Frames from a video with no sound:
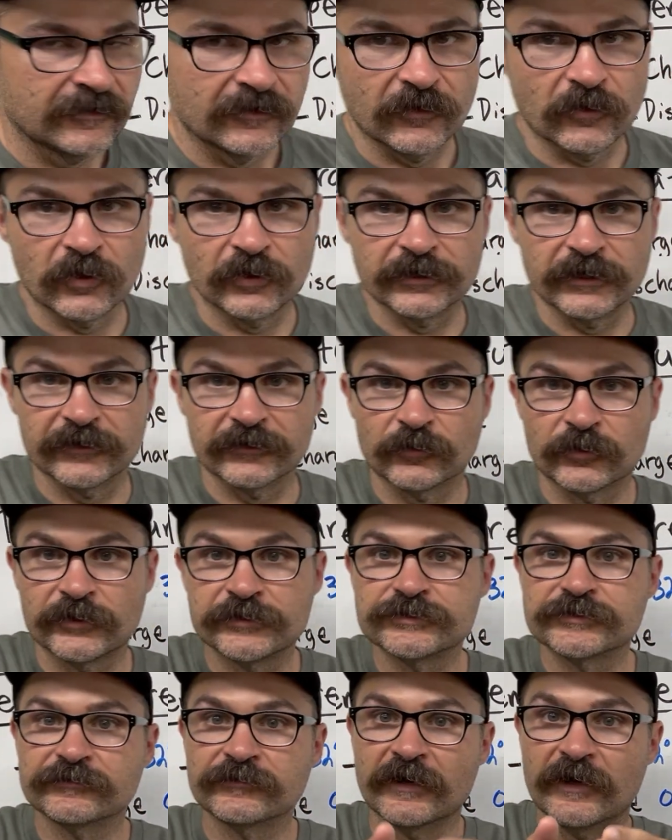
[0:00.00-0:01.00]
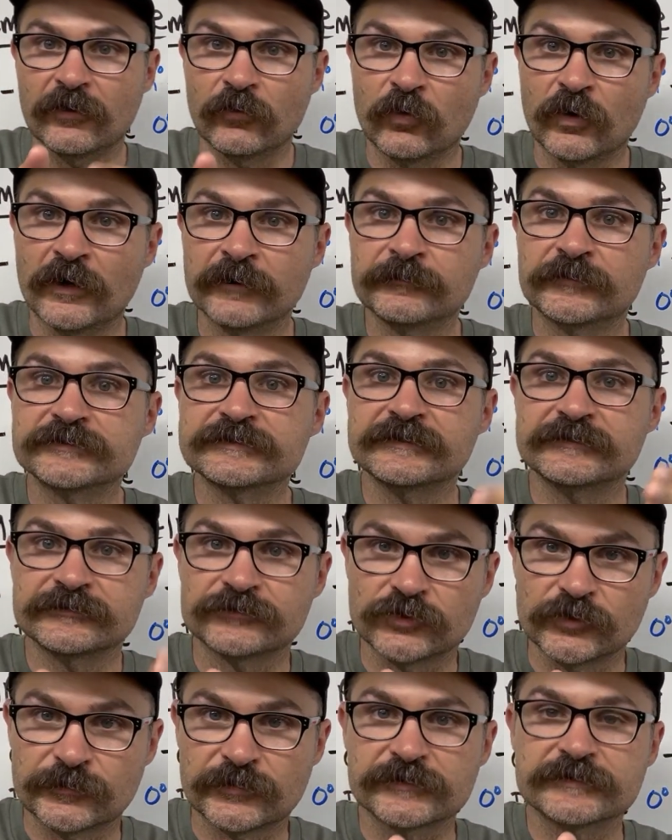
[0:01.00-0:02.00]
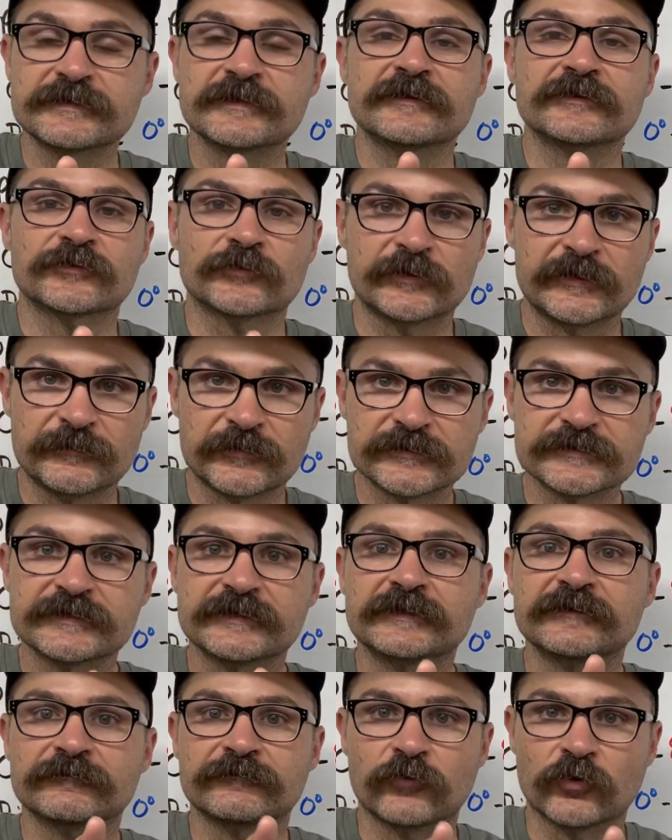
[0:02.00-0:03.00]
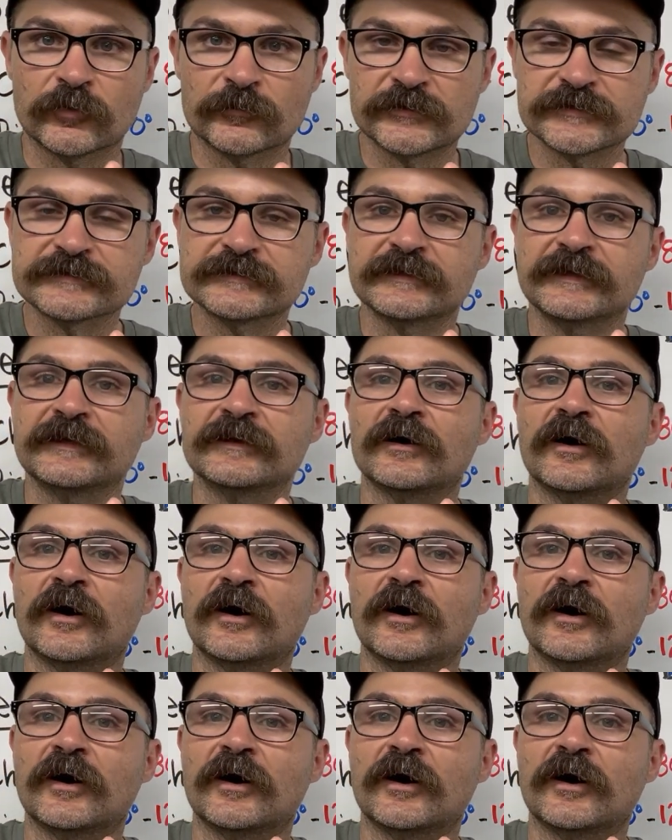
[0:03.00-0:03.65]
Or in other words, you've got 1%, 2%, 3%, 4%,